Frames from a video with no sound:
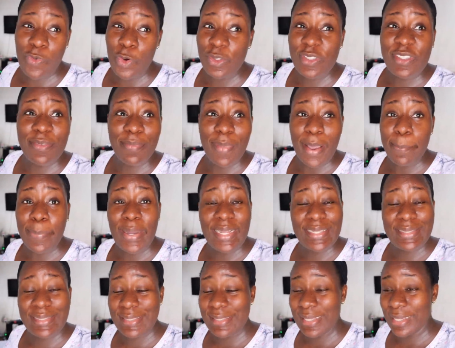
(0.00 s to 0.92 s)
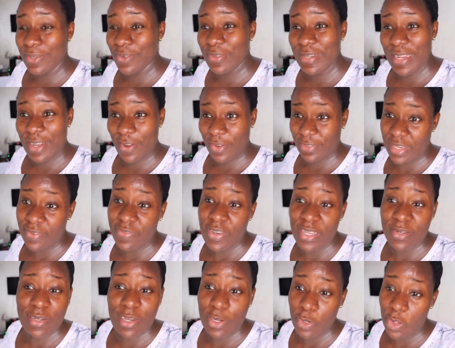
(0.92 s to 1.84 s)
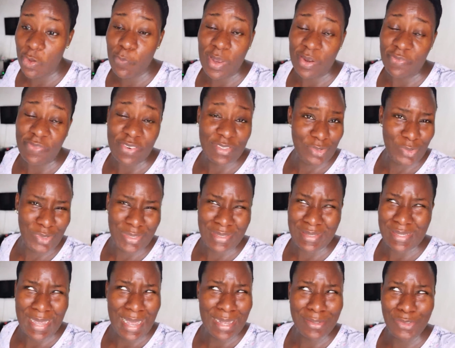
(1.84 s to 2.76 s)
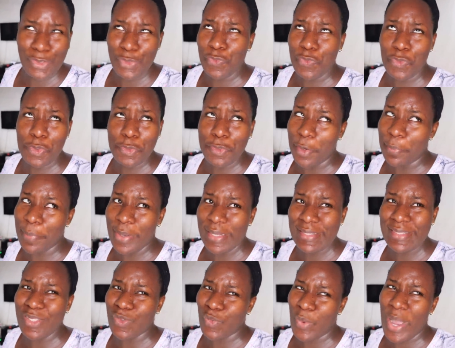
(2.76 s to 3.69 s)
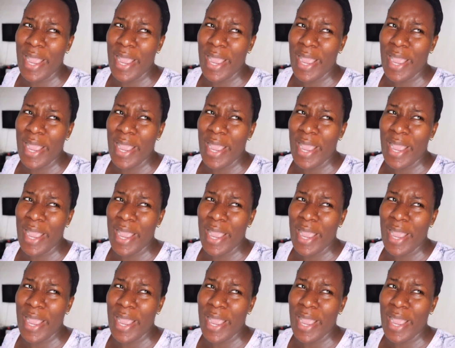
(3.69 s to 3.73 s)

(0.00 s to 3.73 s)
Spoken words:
folding my panties and all that, because I've heard a lot of my friends always say, how do you fold your panties?